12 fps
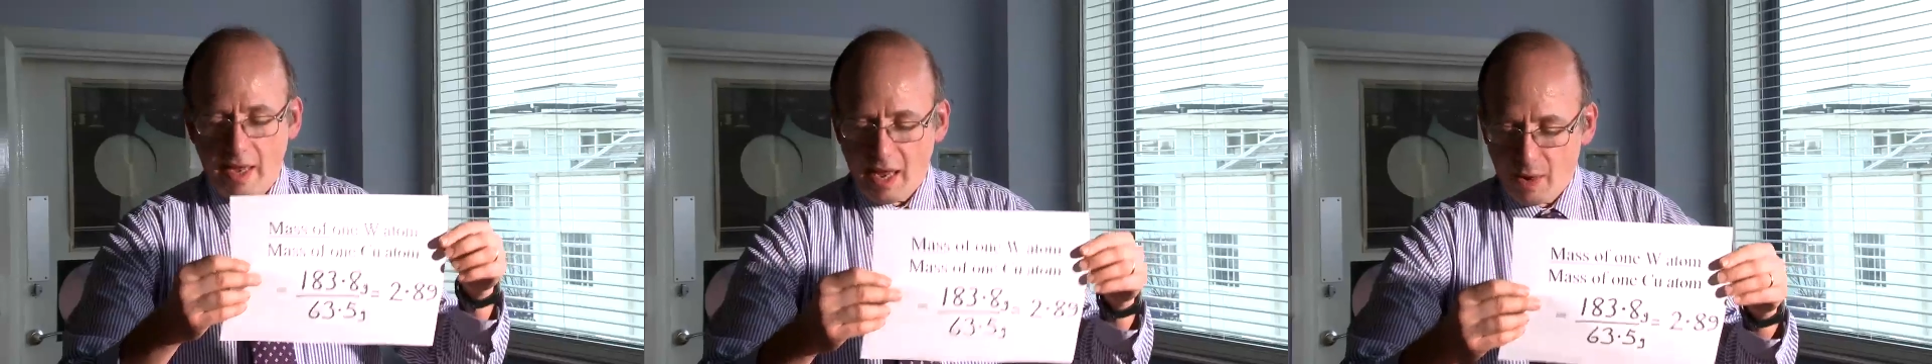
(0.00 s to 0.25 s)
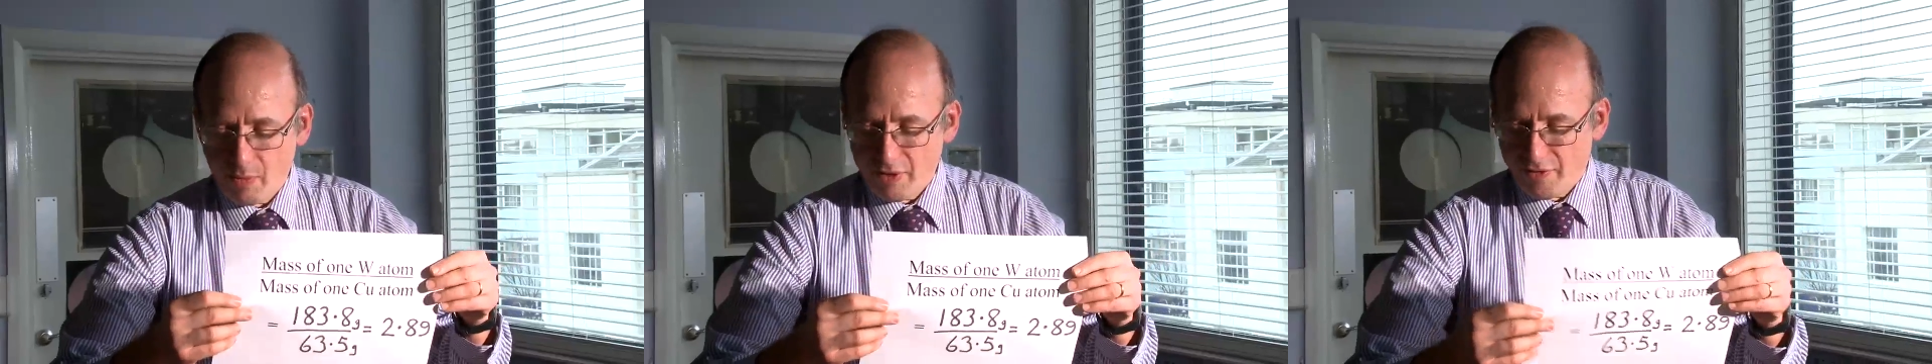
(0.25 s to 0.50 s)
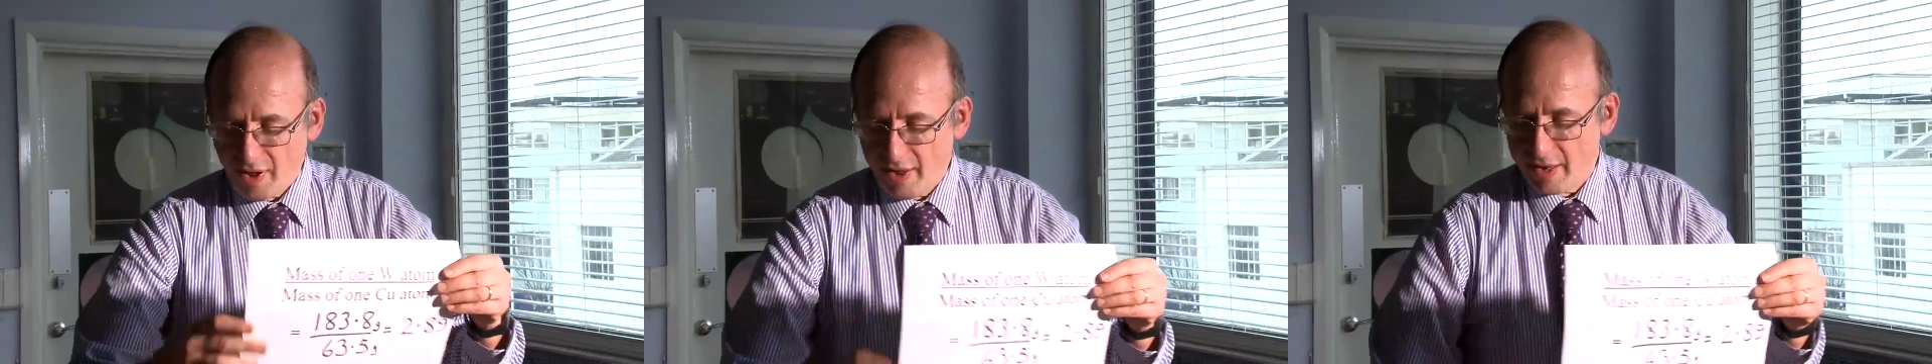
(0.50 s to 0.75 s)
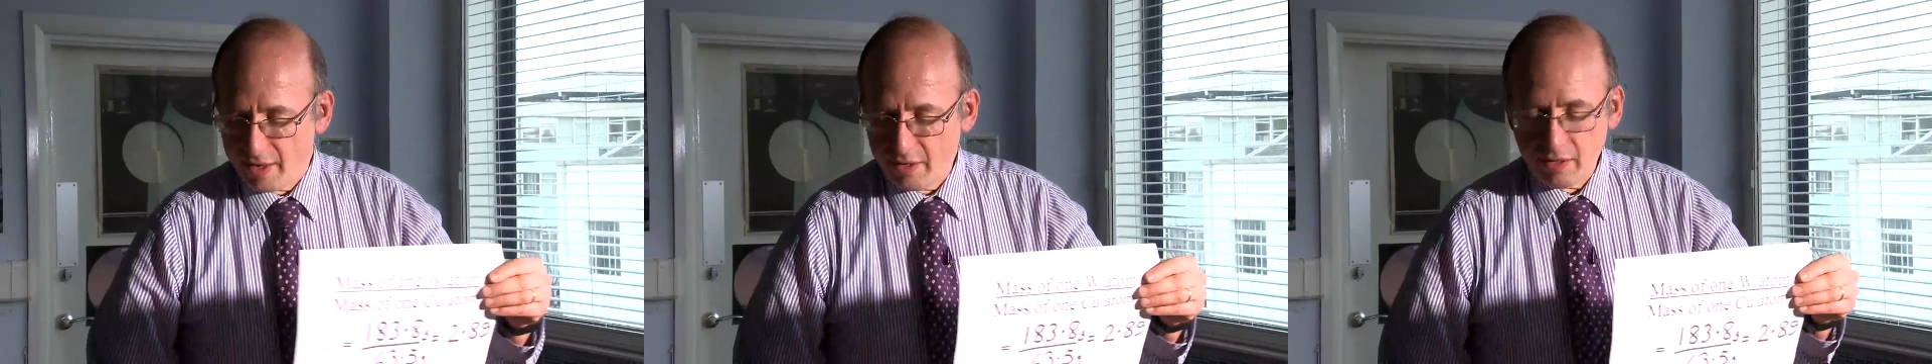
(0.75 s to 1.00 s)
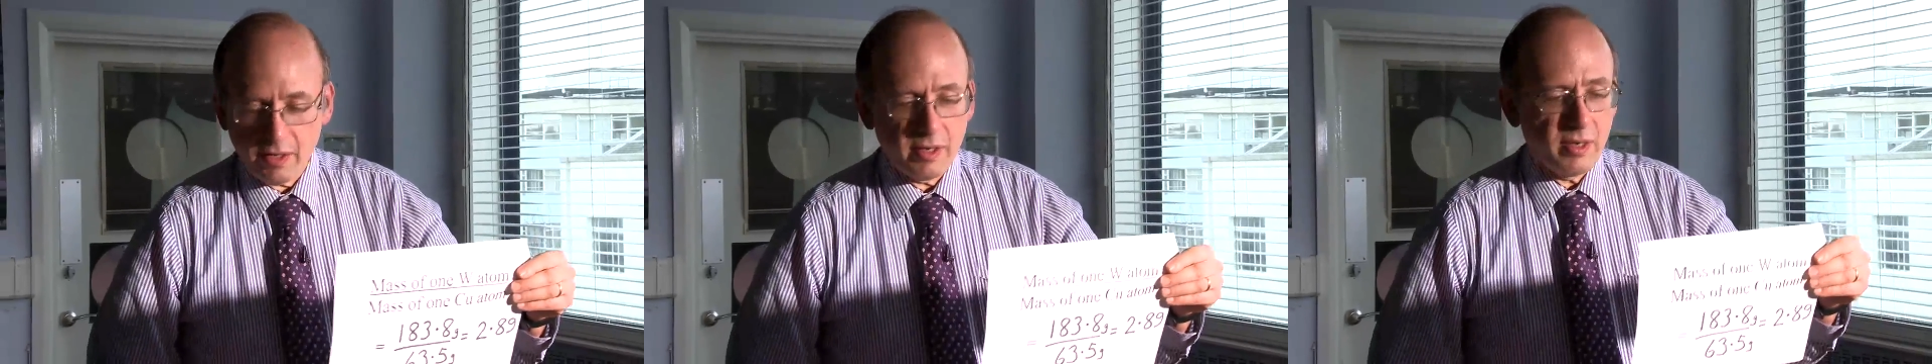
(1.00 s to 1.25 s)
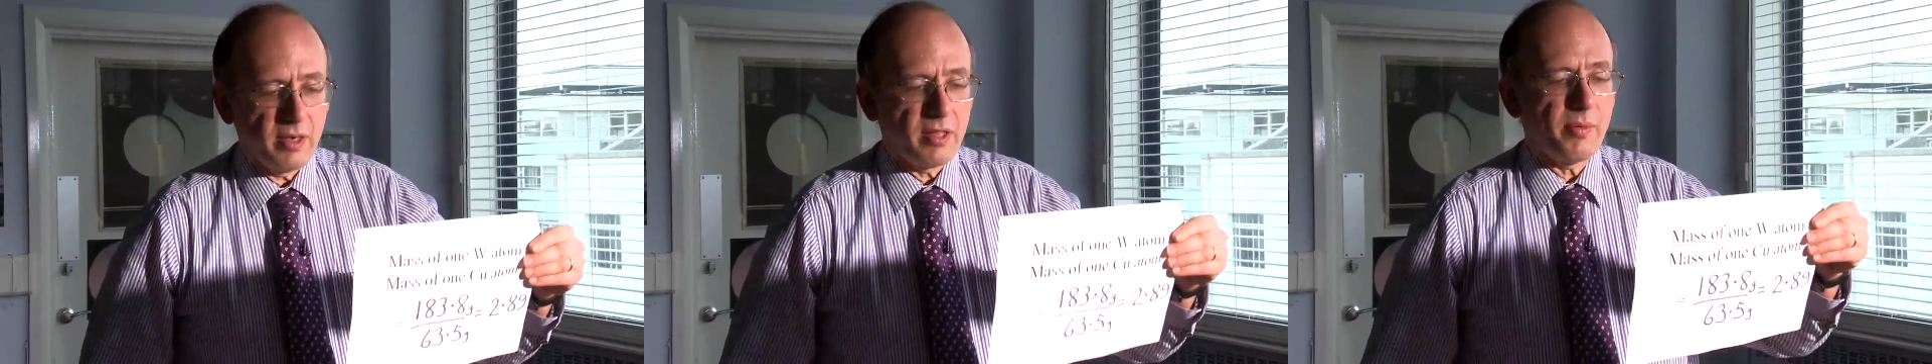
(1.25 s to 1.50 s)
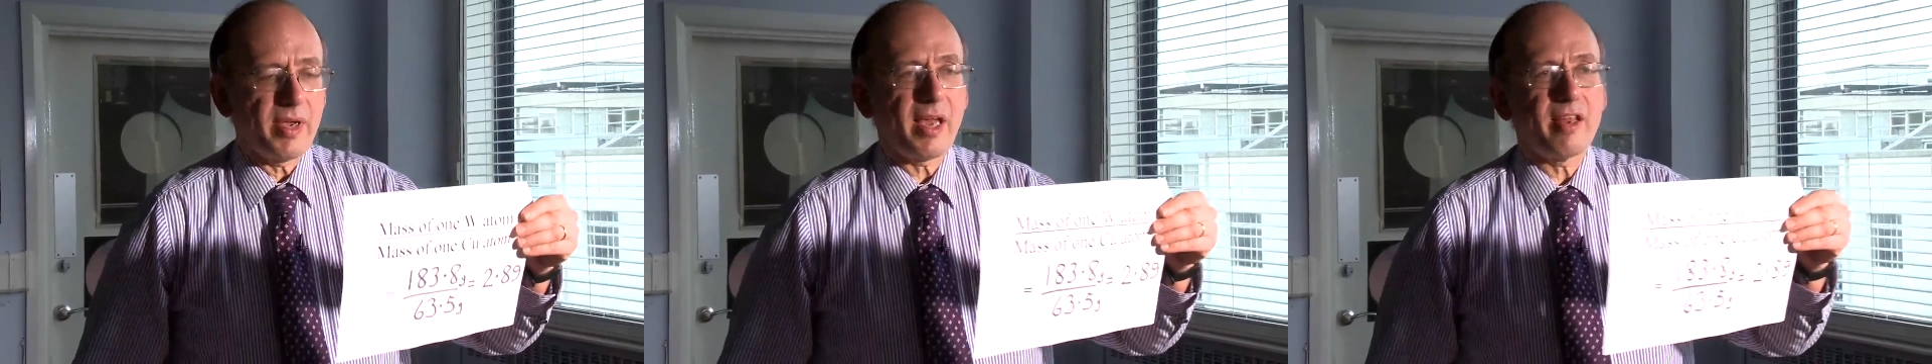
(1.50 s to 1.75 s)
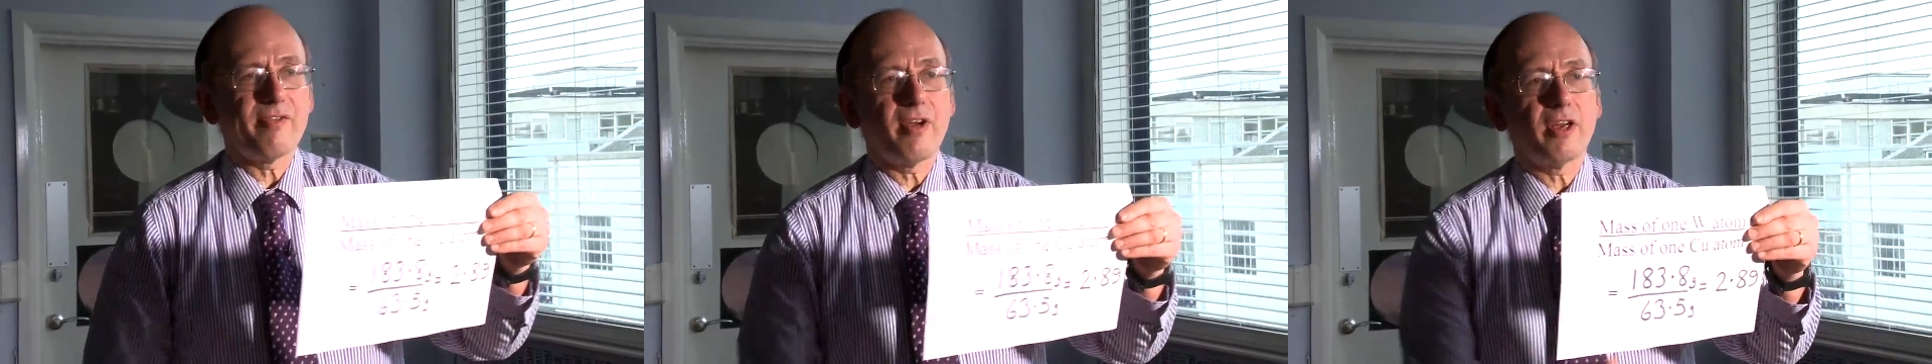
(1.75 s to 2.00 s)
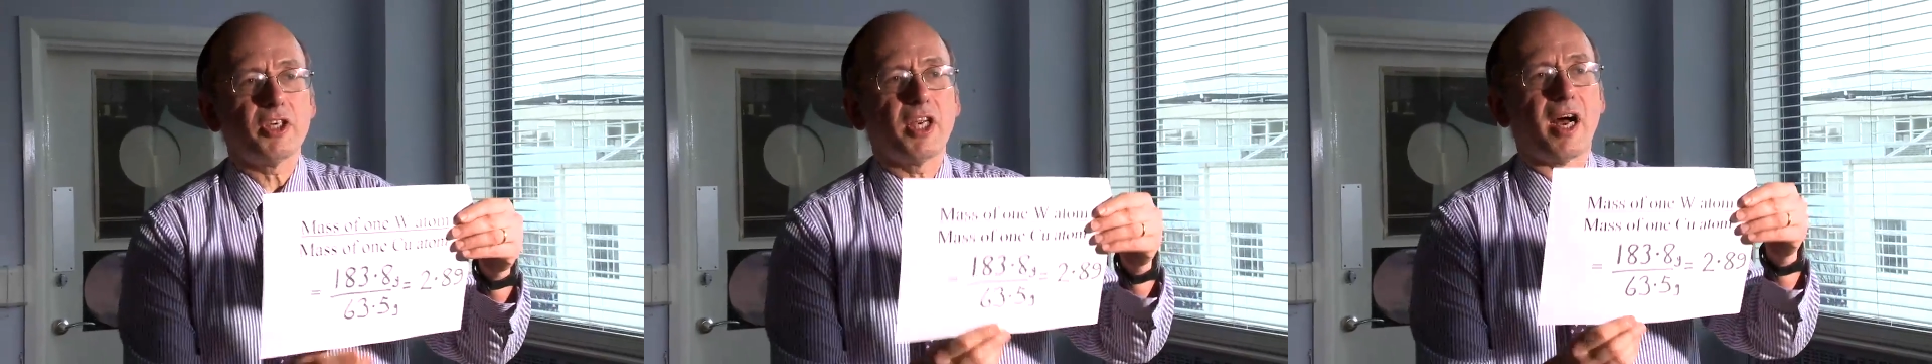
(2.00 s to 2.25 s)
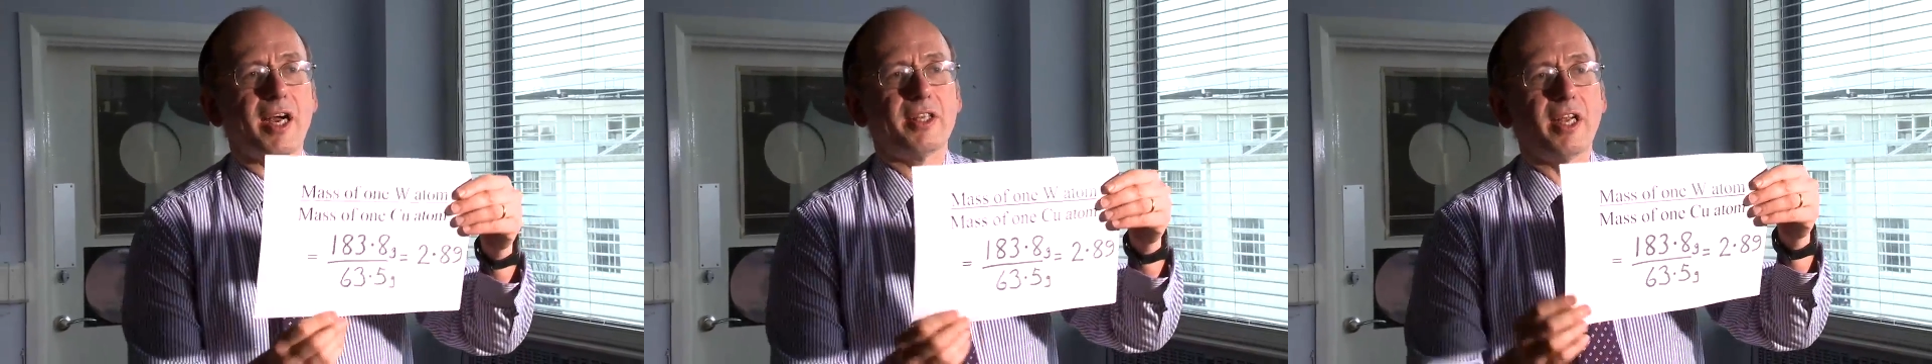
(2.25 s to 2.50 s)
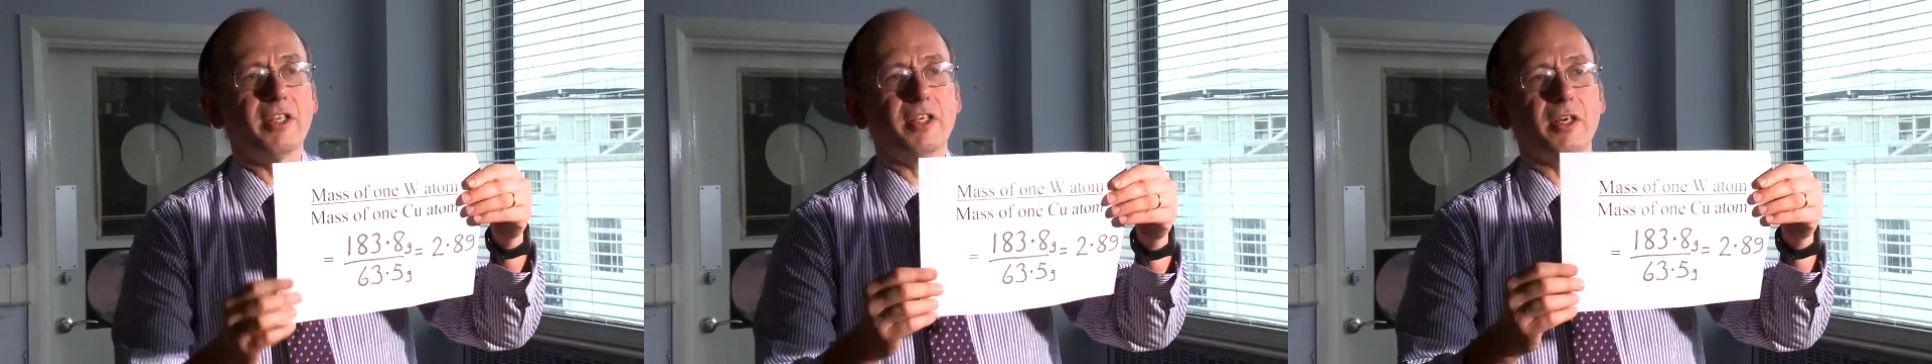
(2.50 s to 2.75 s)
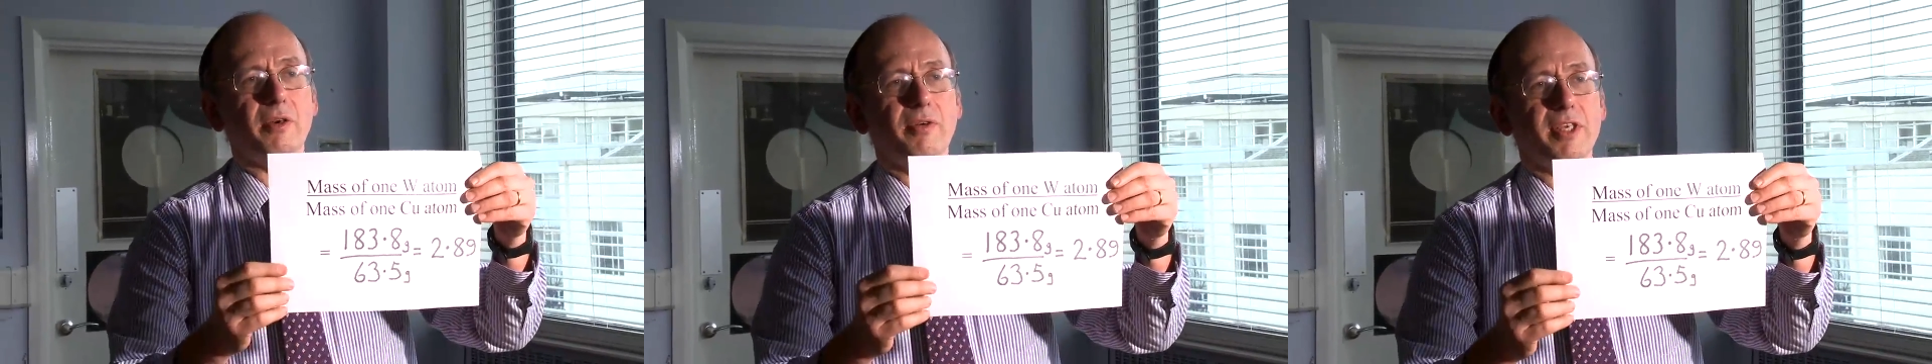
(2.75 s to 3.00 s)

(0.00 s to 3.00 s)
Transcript: and we find that we get a virtually identical